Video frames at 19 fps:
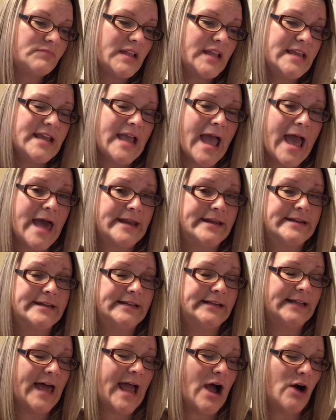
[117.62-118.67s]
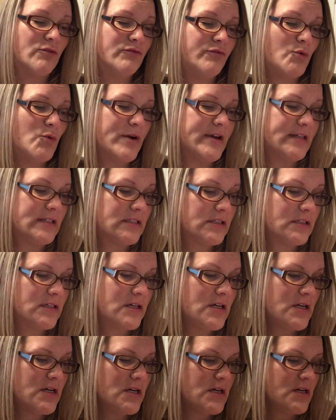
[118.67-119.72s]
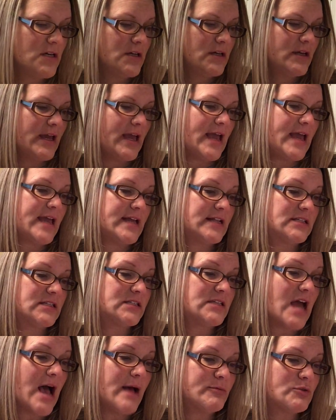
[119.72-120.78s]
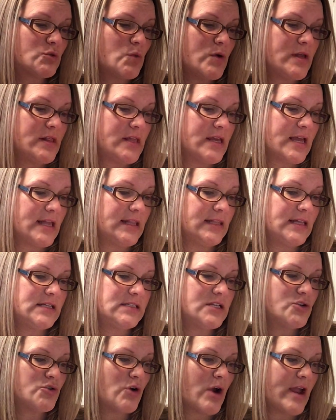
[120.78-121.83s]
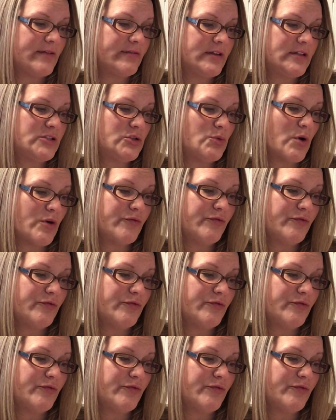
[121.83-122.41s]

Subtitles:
he added in a loud voice. Anne stopped squealing and listened gravely to her